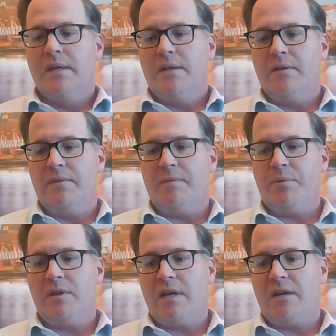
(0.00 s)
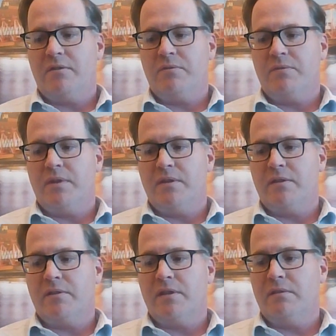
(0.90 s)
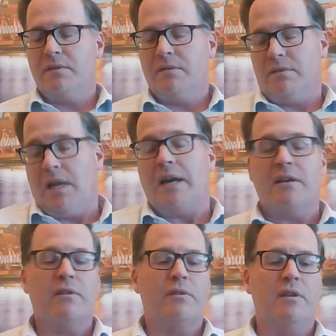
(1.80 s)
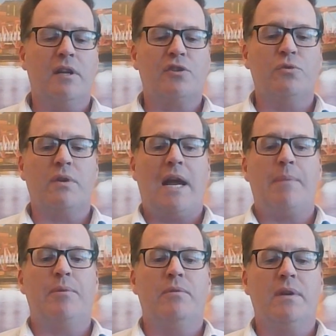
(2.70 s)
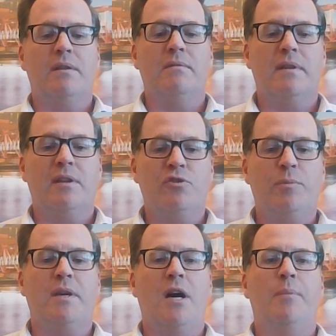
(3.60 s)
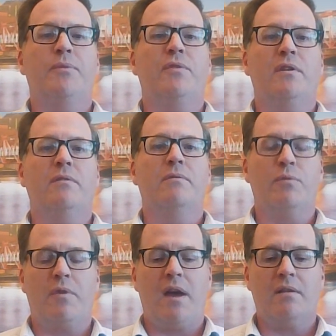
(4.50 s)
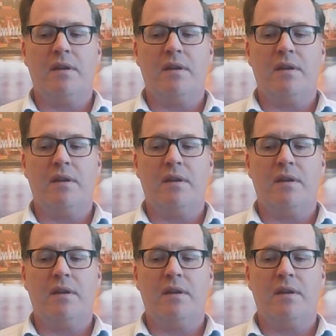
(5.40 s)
they put a lot into their intellectual capital, and they should be compensated for that,